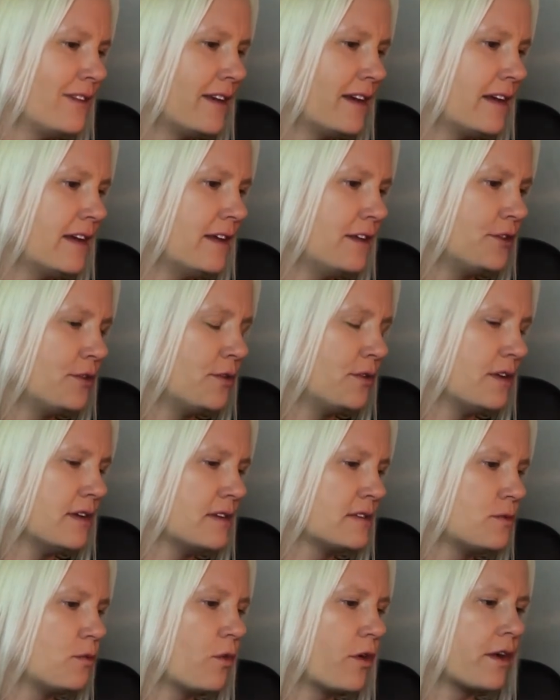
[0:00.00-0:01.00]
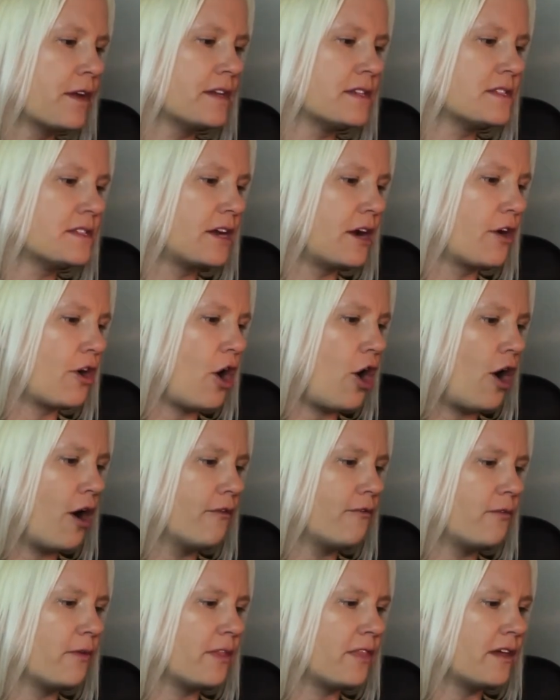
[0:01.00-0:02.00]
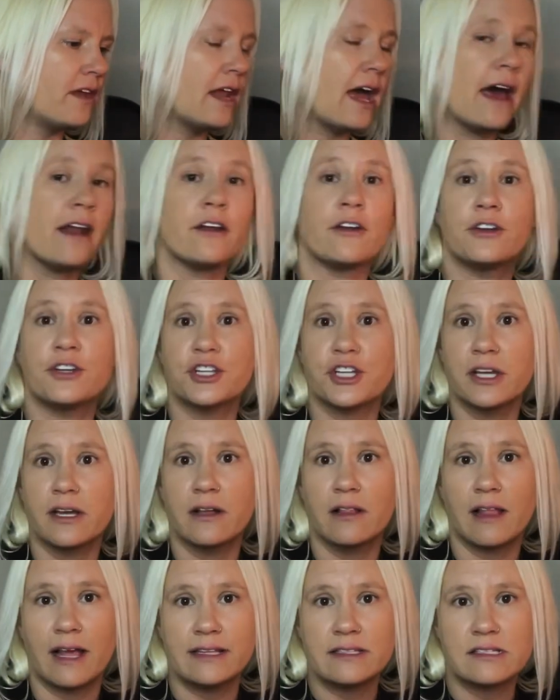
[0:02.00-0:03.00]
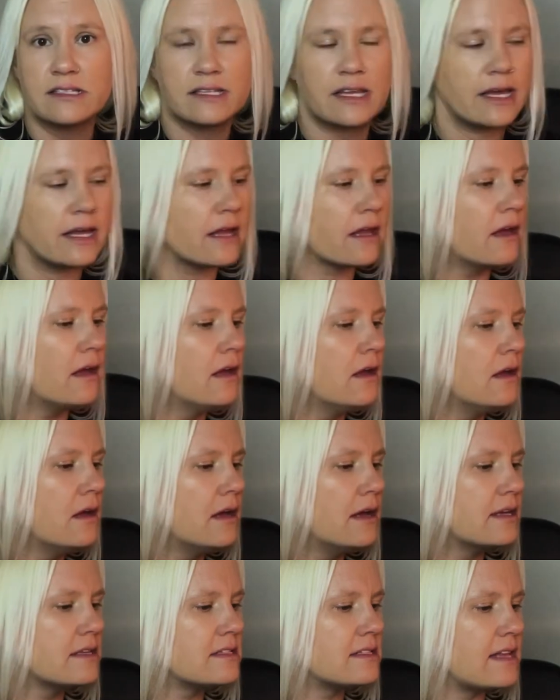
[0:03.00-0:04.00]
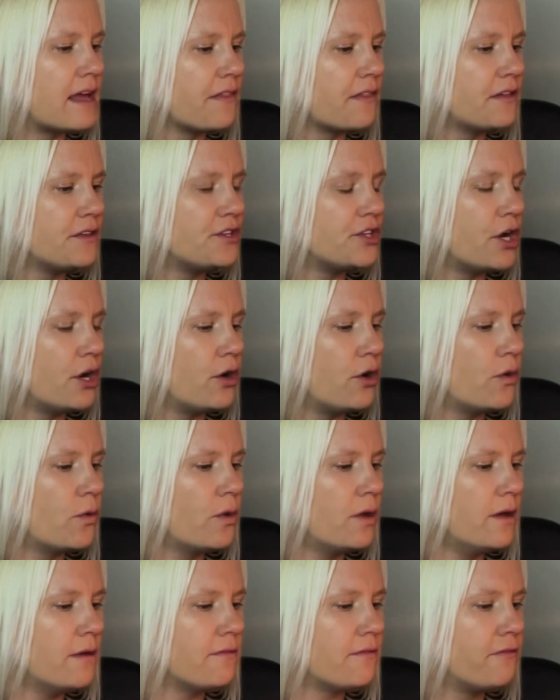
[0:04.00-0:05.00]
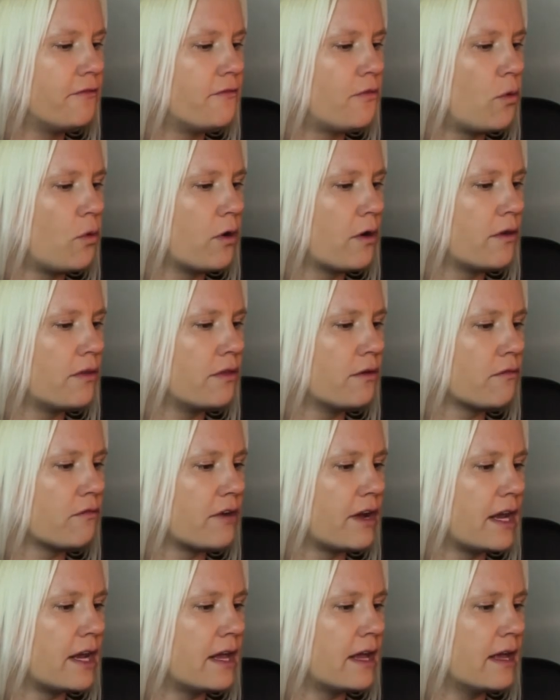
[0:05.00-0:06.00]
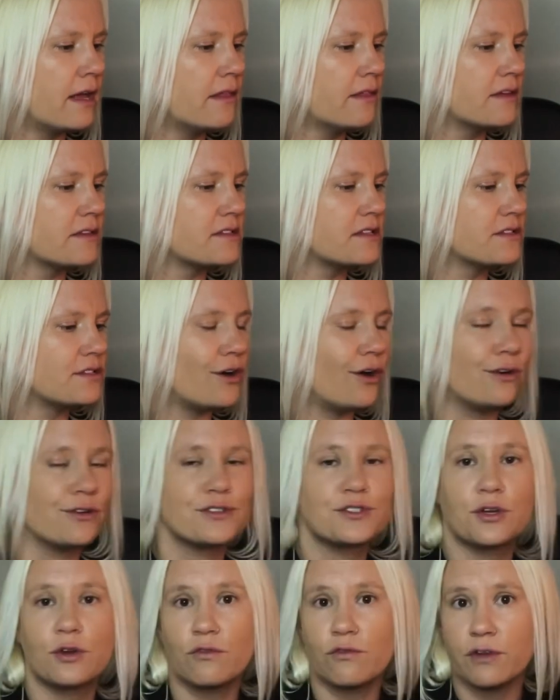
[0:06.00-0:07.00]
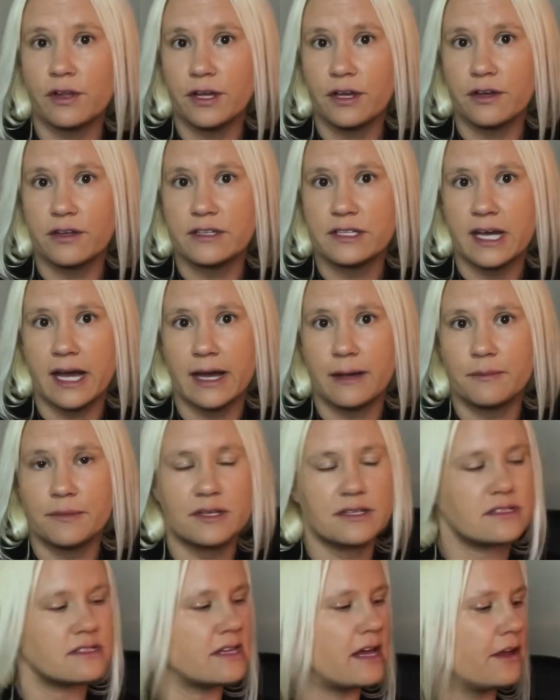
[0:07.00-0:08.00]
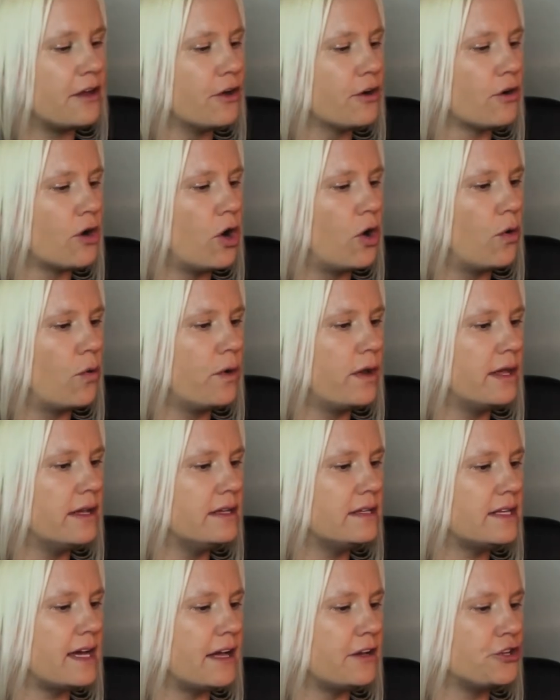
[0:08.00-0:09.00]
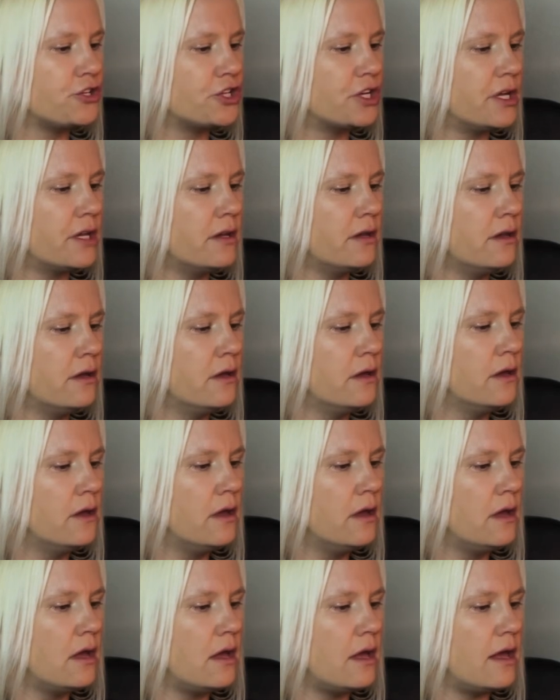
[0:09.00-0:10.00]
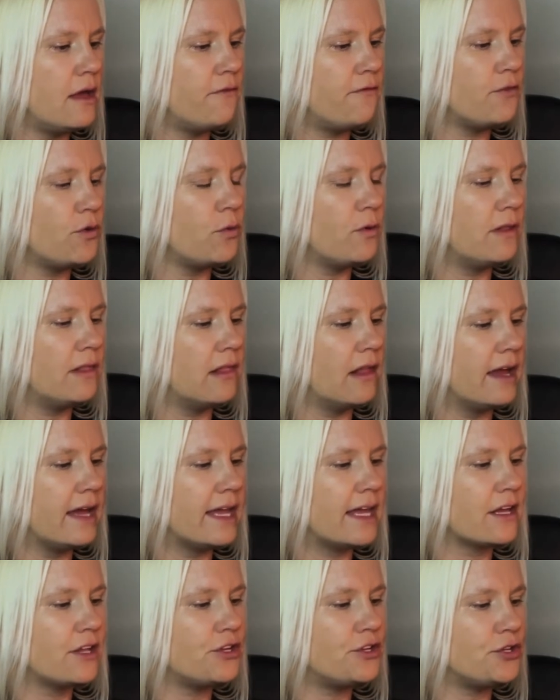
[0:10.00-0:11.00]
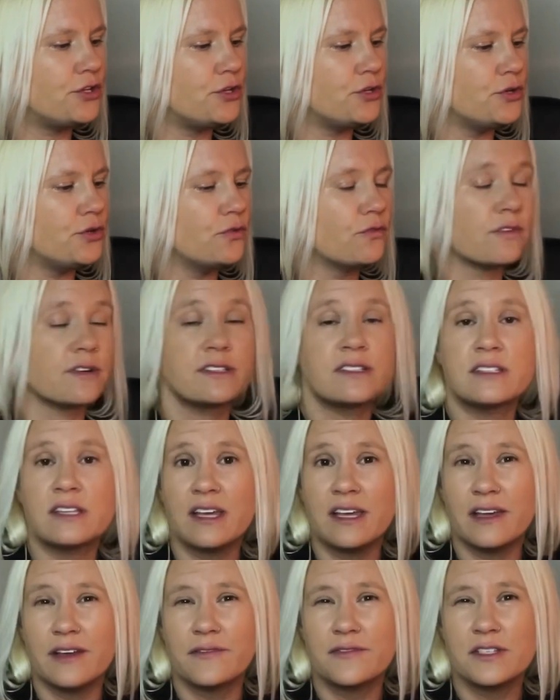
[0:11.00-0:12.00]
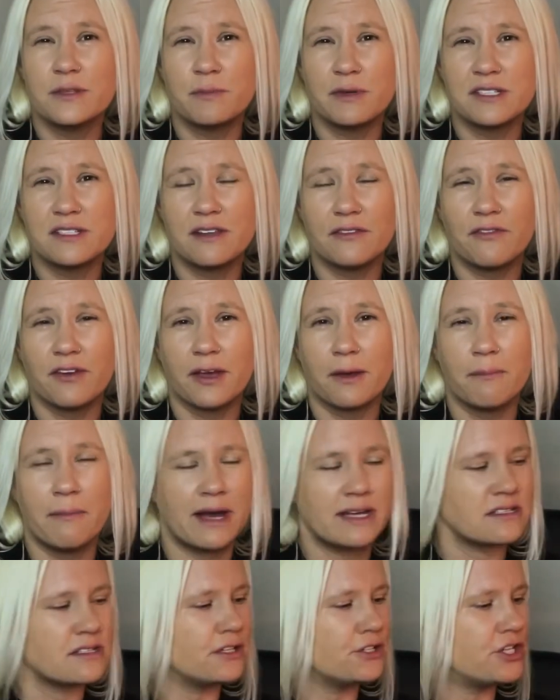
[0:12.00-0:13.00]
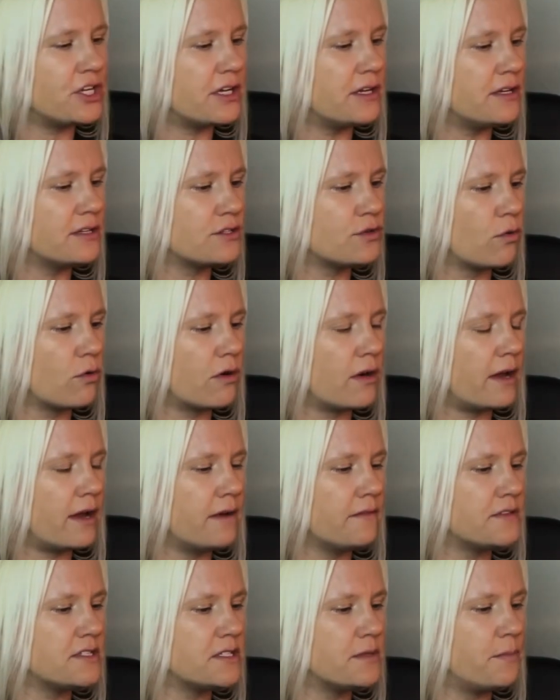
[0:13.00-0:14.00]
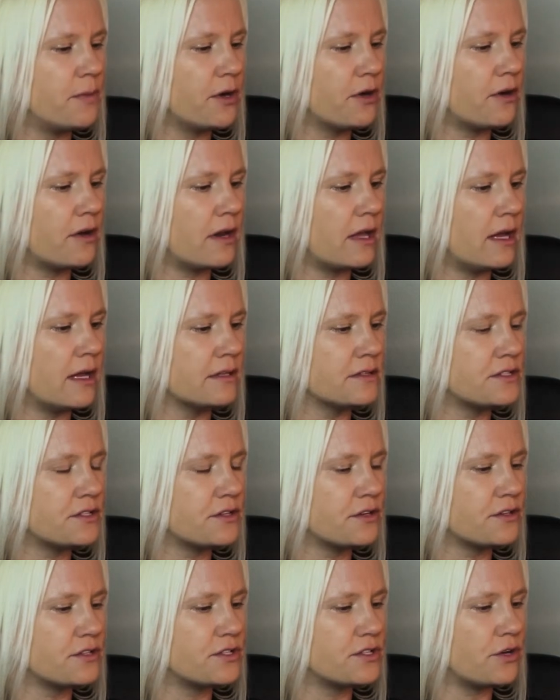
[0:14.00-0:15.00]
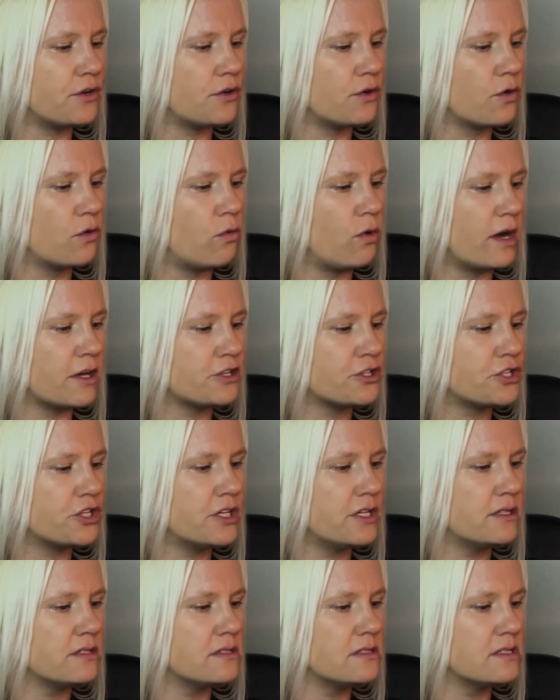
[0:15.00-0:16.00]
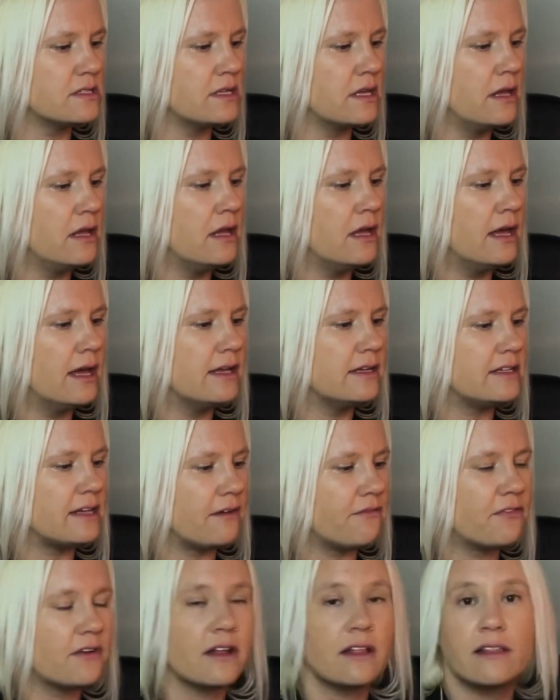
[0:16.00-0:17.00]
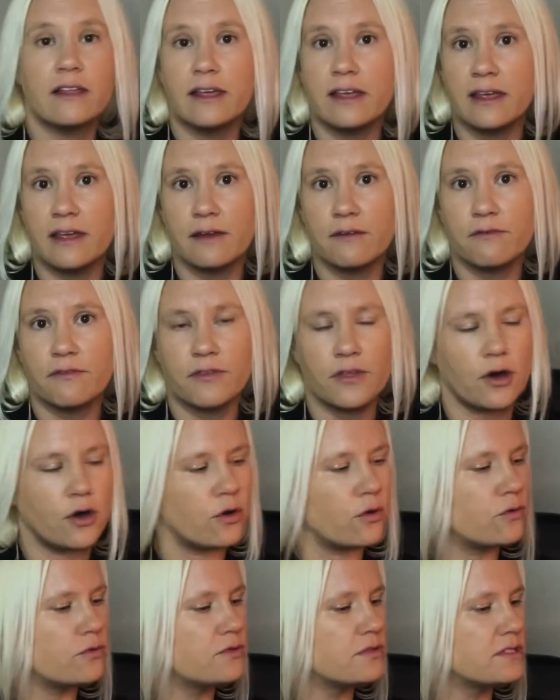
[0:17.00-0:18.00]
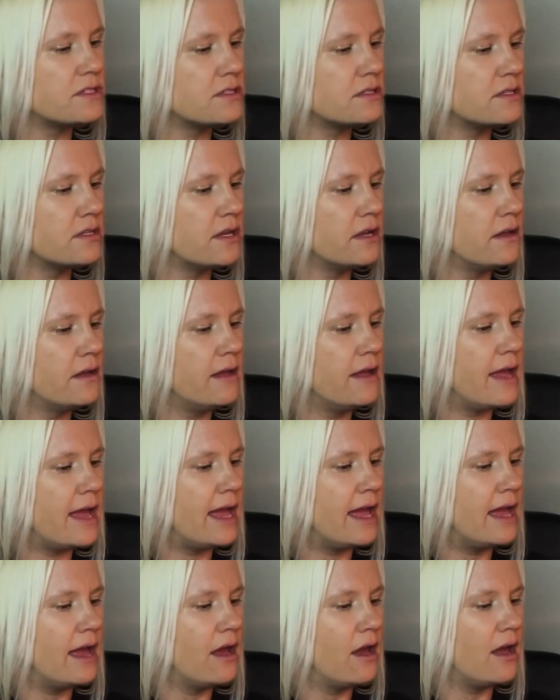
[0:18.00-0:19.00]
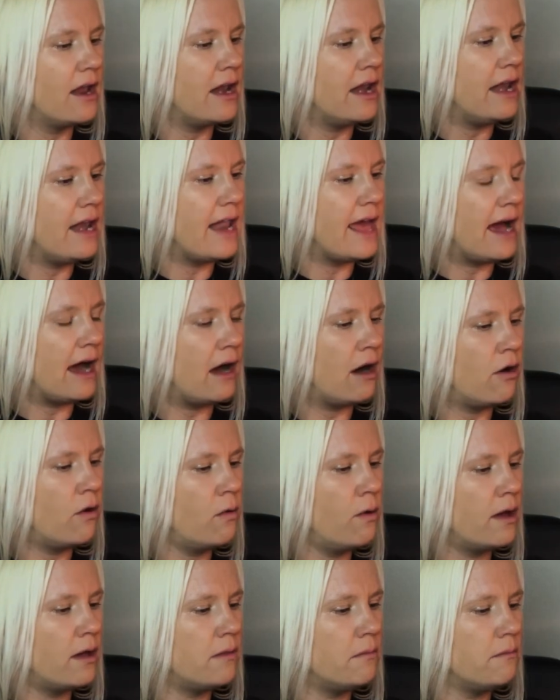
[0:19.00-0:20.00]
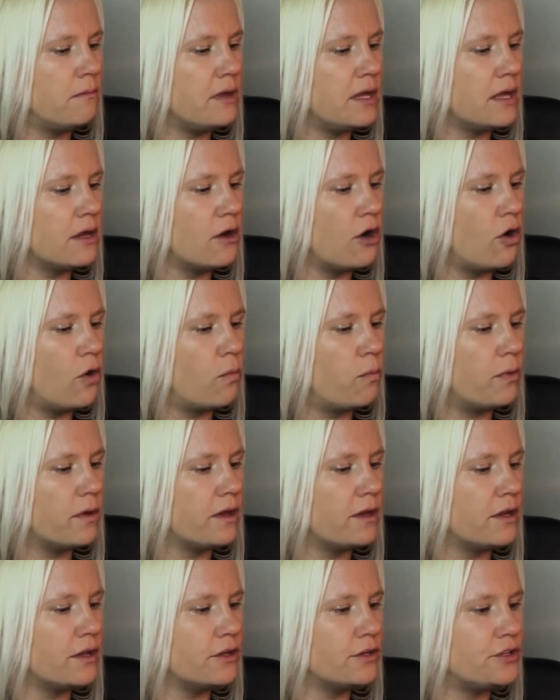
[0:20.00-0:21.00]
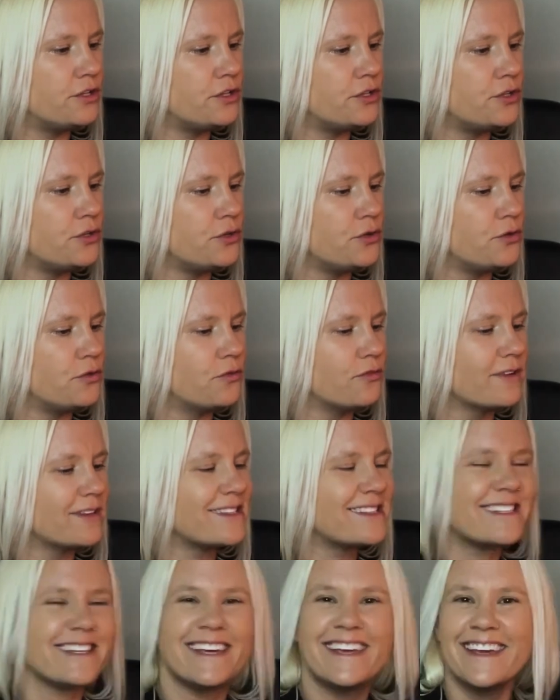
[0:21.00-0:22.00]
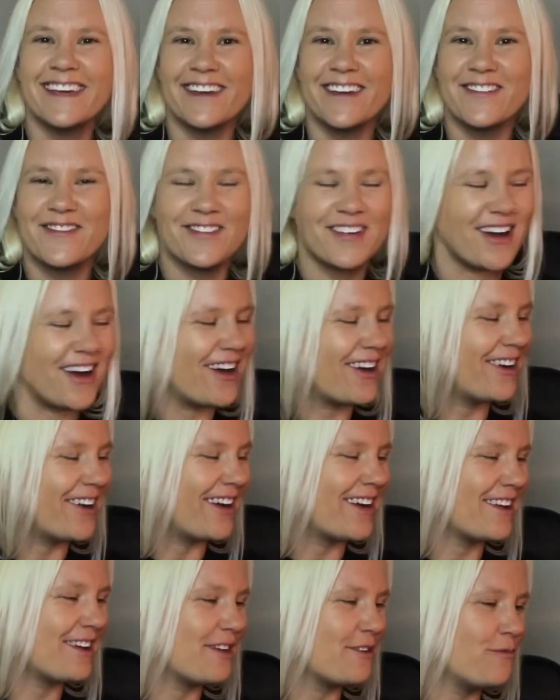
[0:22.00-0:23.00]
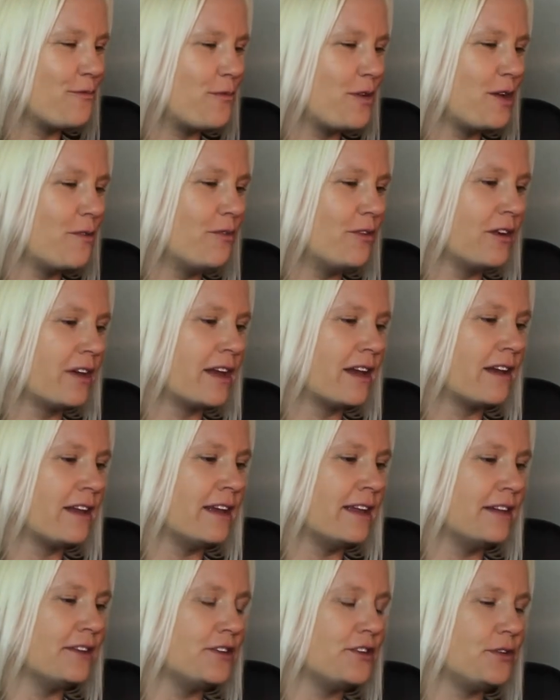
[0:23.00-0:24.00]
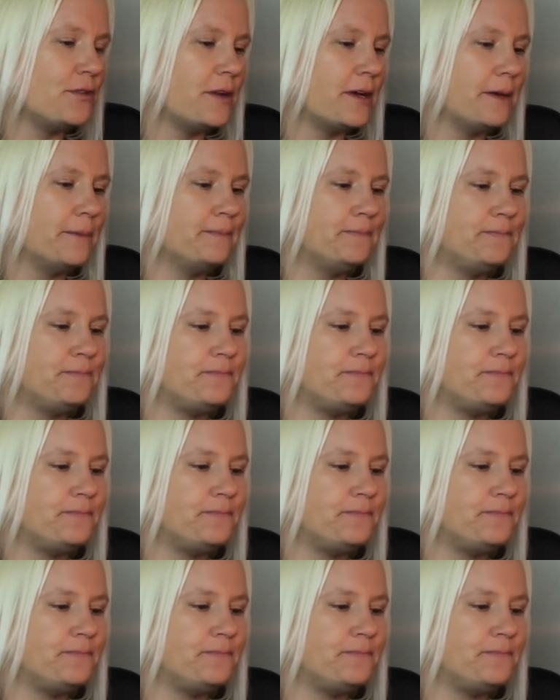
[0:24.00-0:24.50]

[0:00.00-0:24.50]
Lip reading: get into this. We're going to start off with an energy cleansing. Set the tone for the reading. This is also a really good time to set your own intention. If you would like to receive specific messages or have spirit answer certain questions, definitely give those now and be open to receive. All right, and we will get into it.